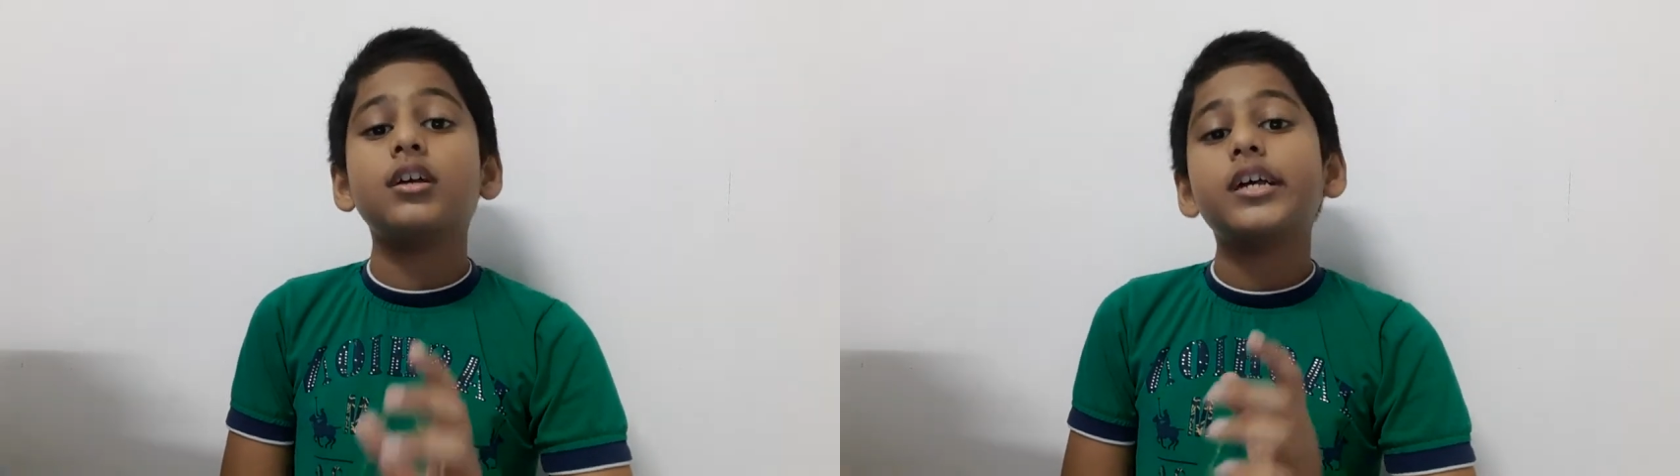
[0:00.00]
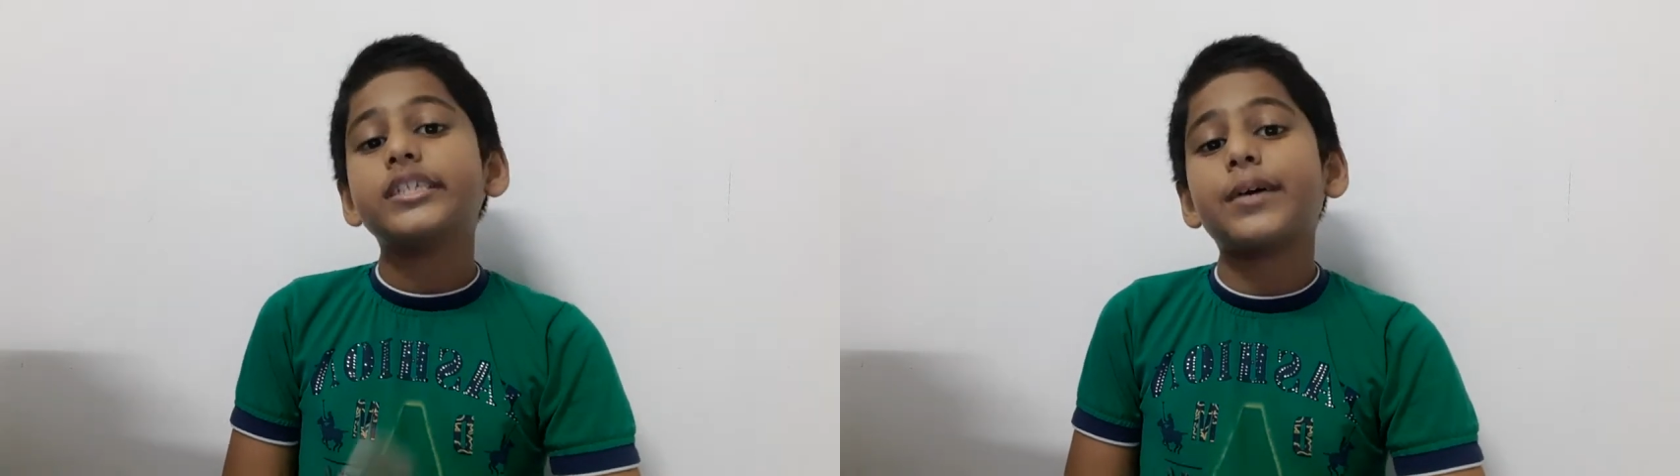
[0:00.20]

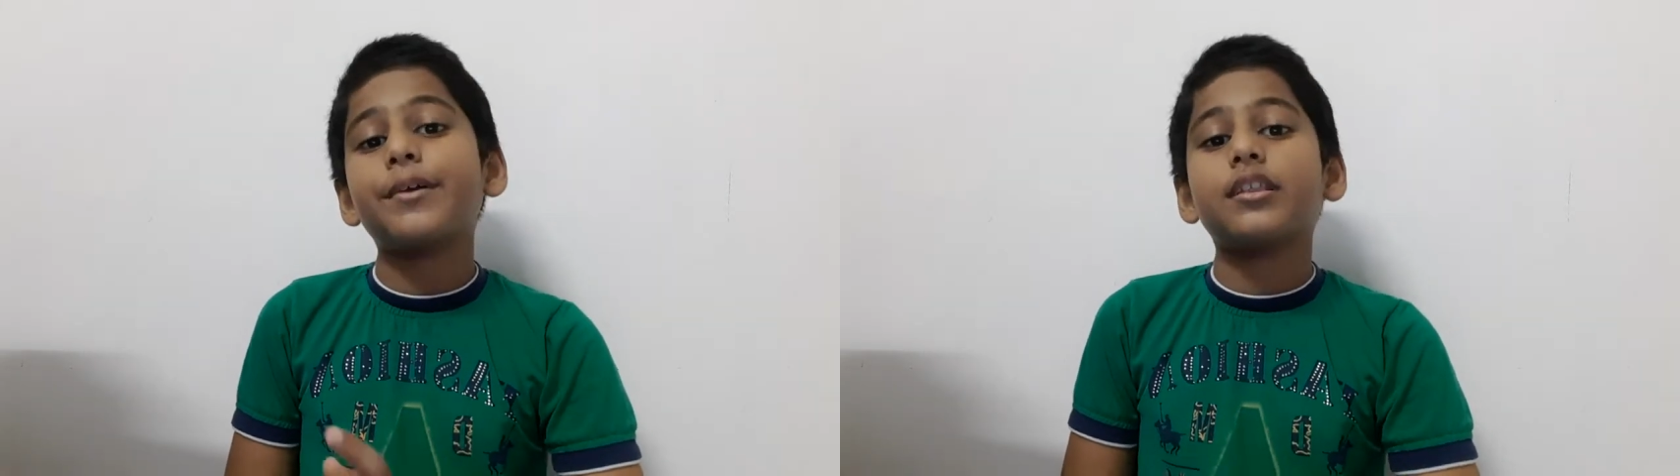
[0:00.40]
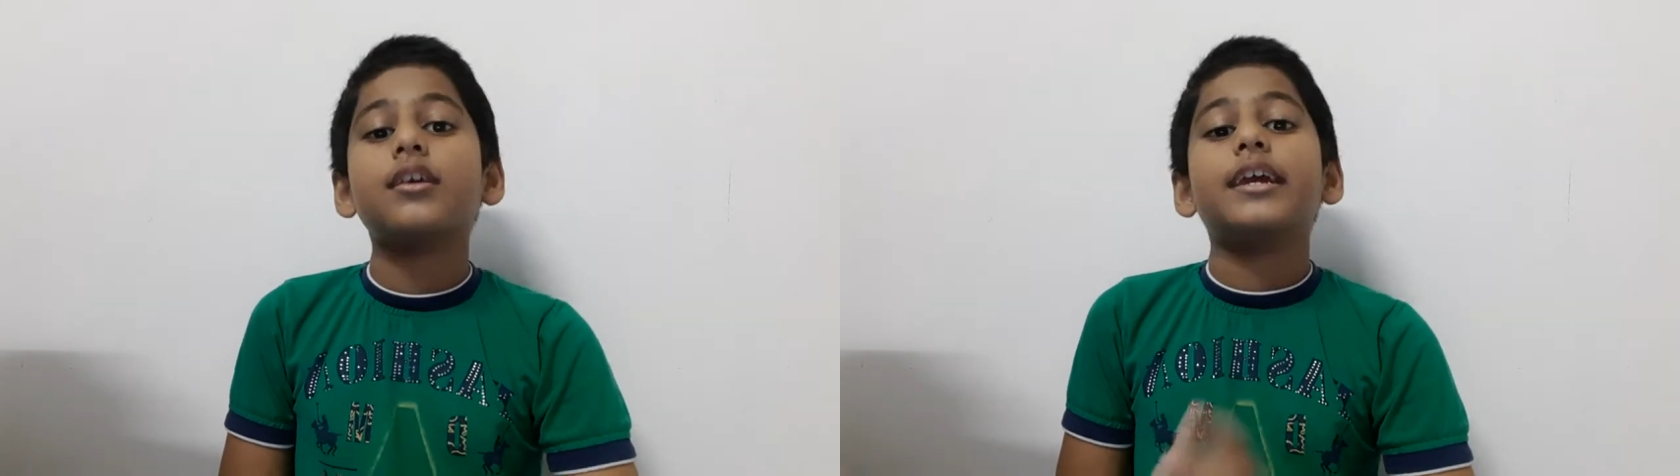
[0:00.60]
7.
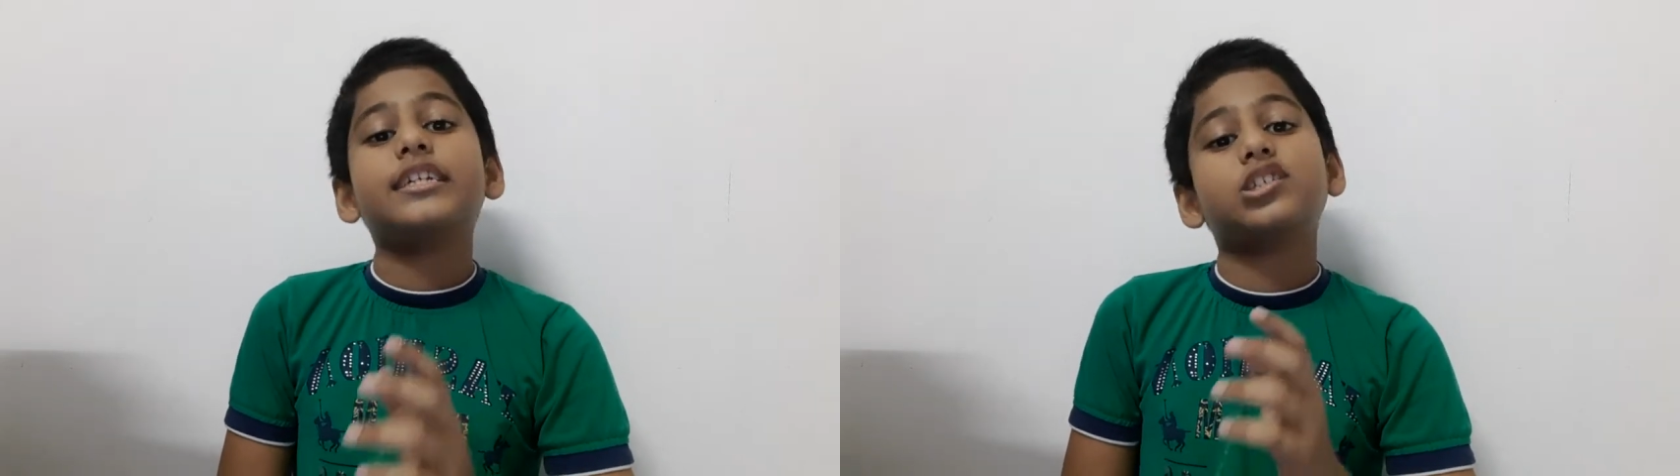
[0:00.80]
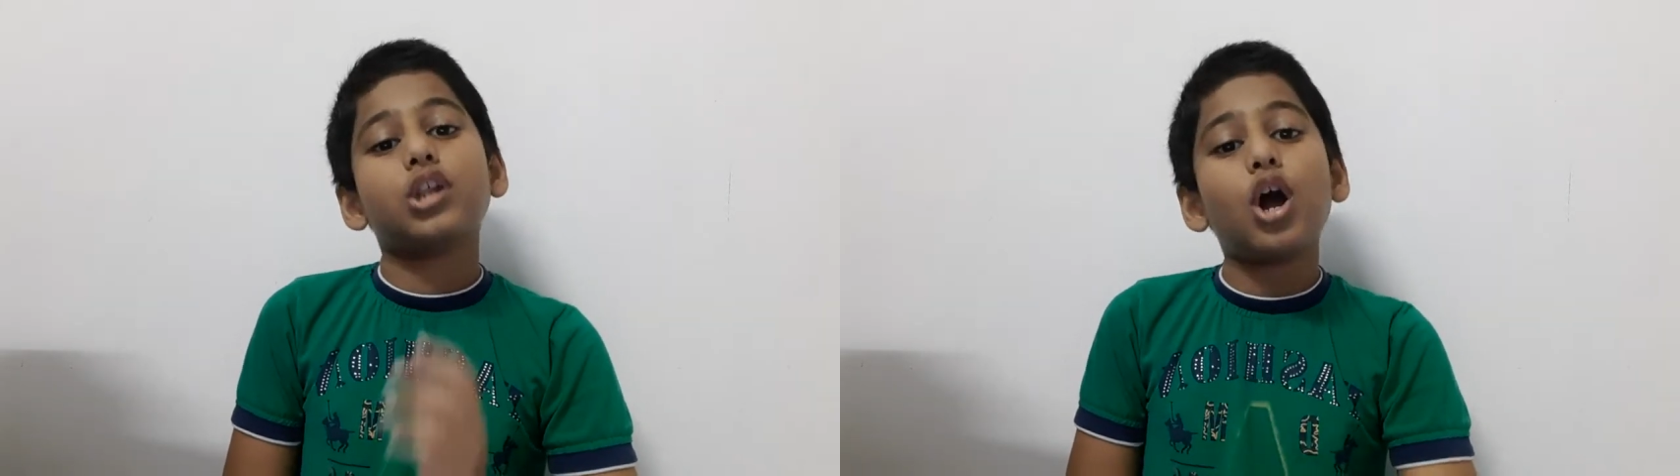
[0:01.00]

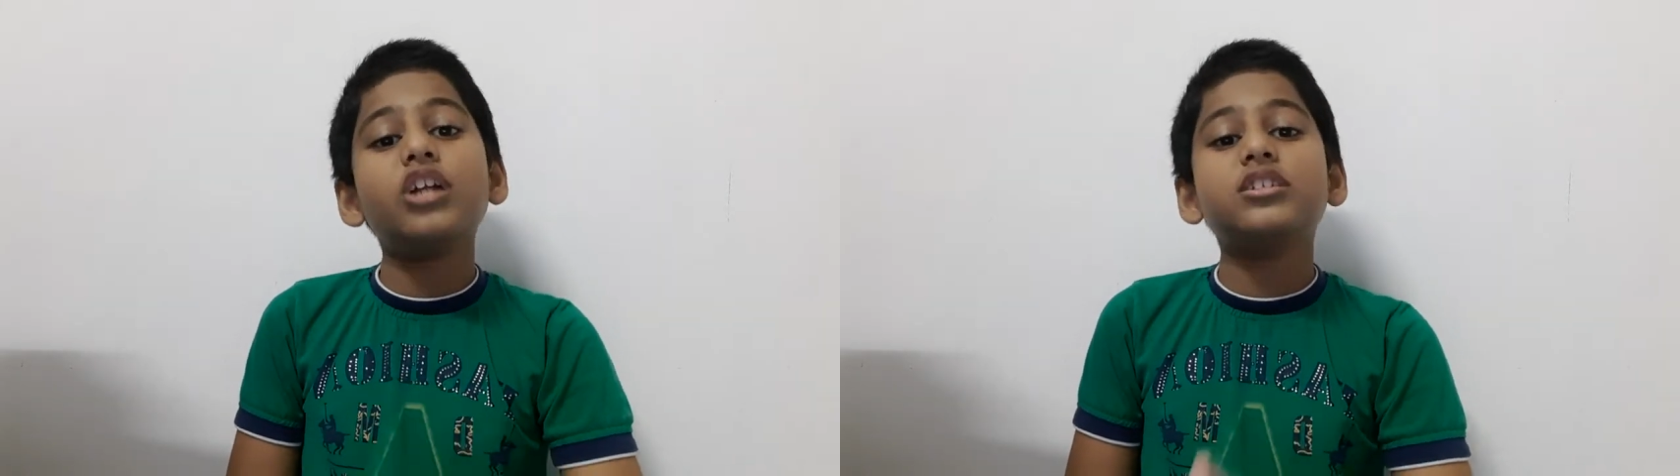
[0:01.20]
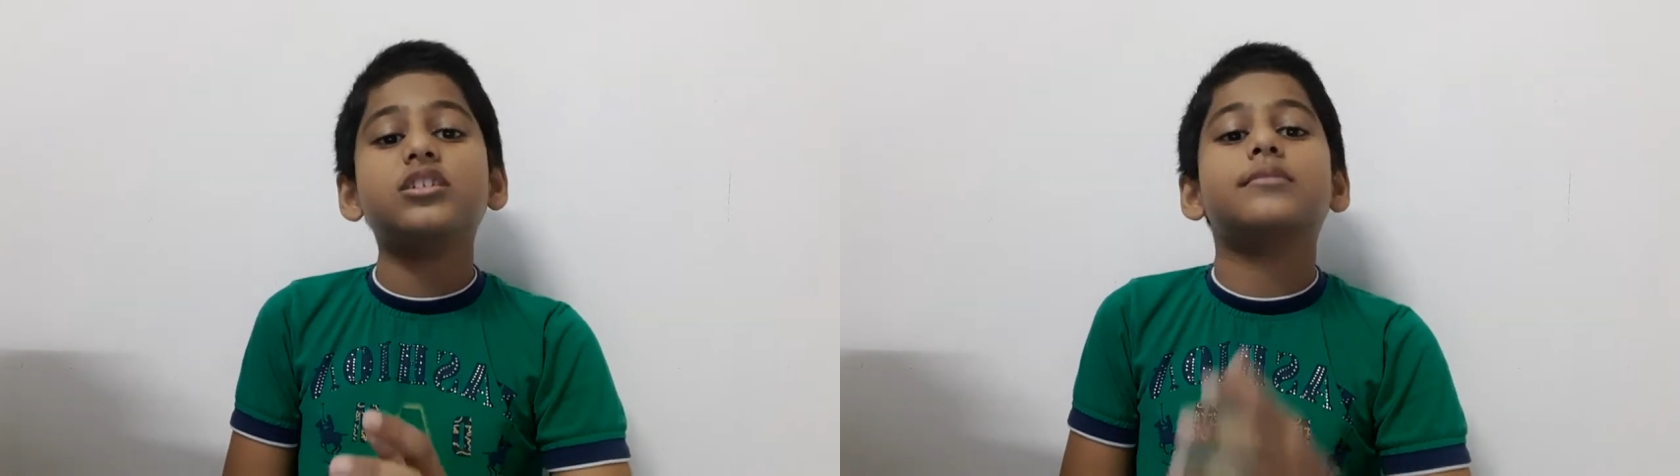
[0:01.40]
Its
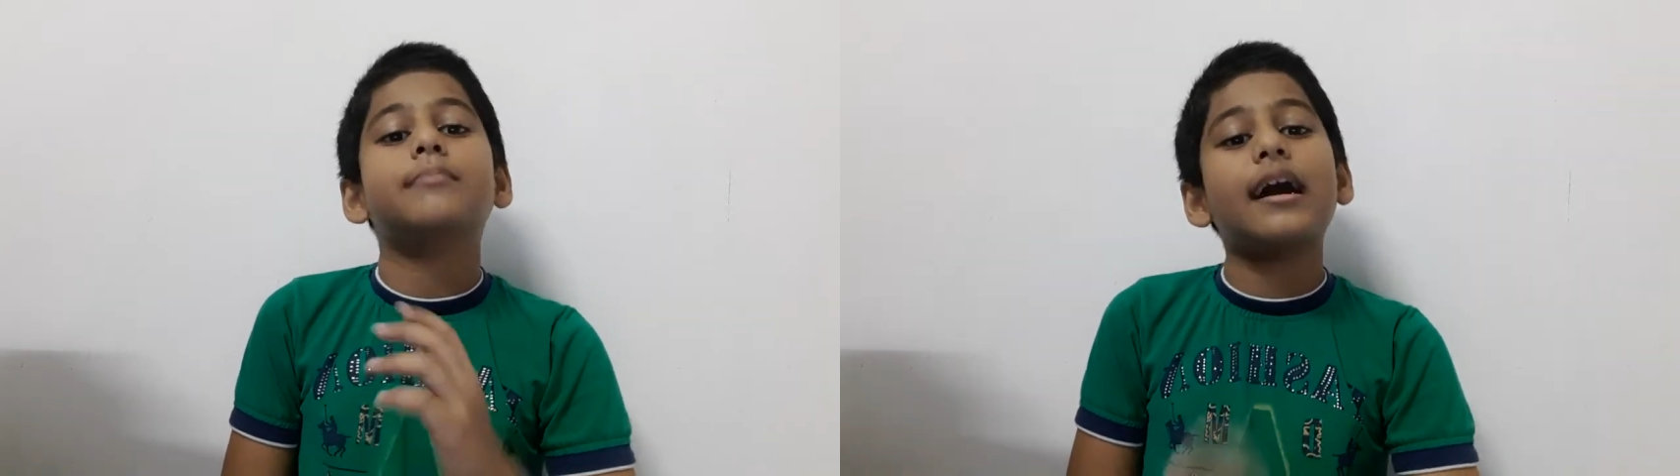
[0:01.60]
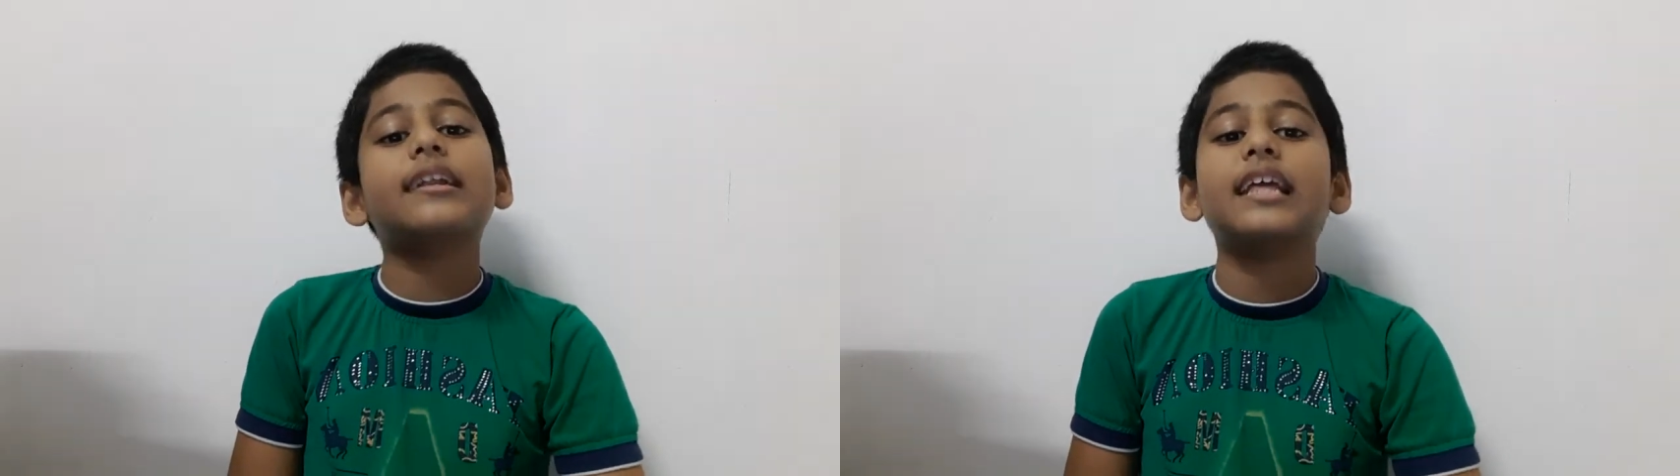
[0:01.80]
launch is
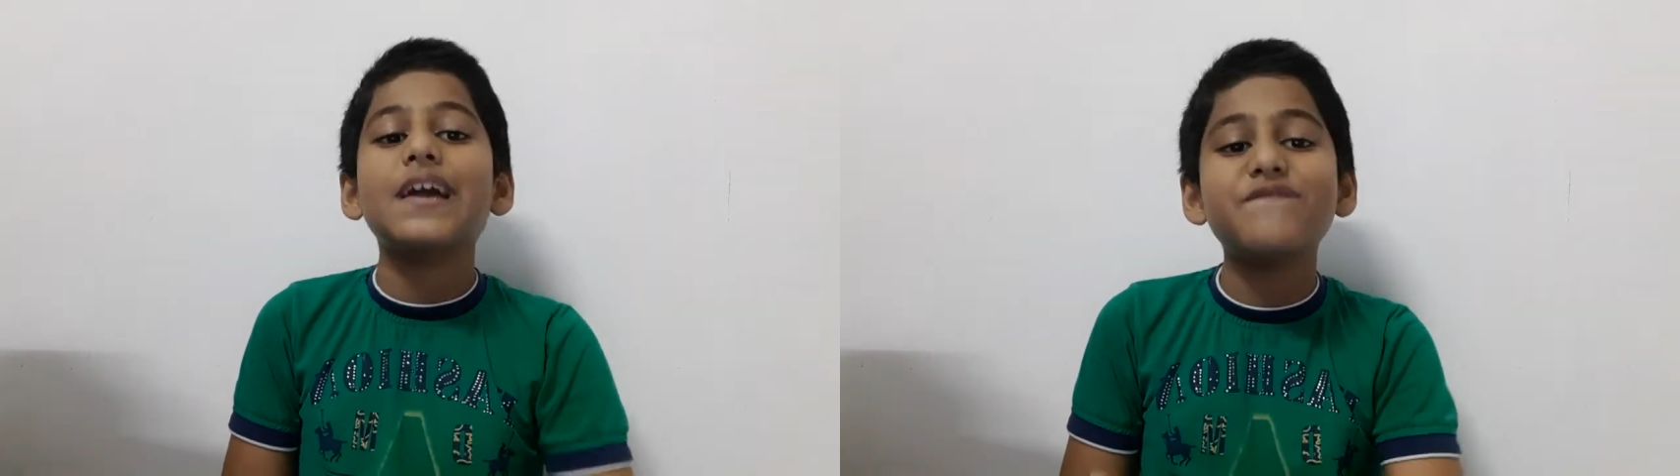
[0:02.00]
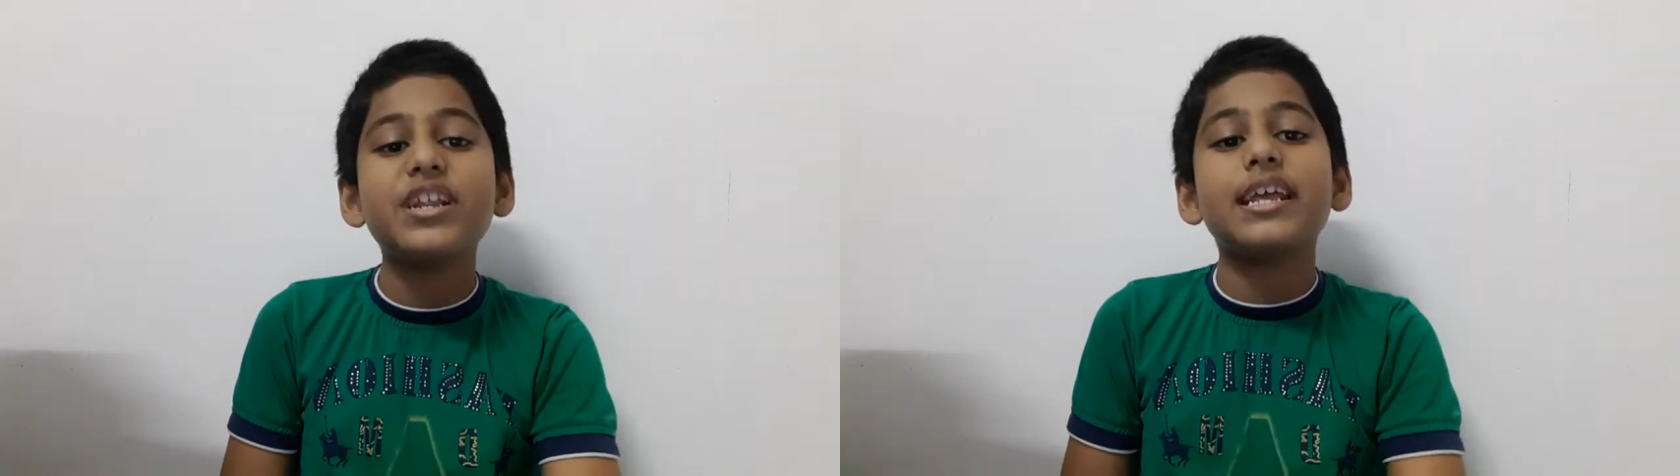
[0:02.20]
marked
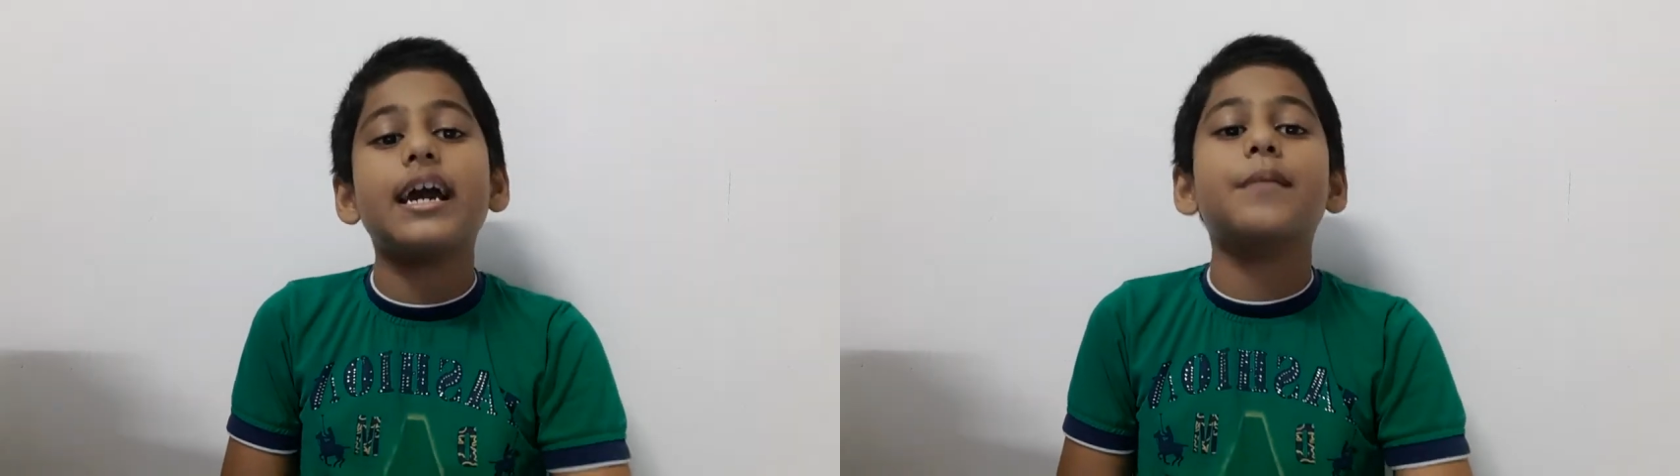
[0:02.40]
every year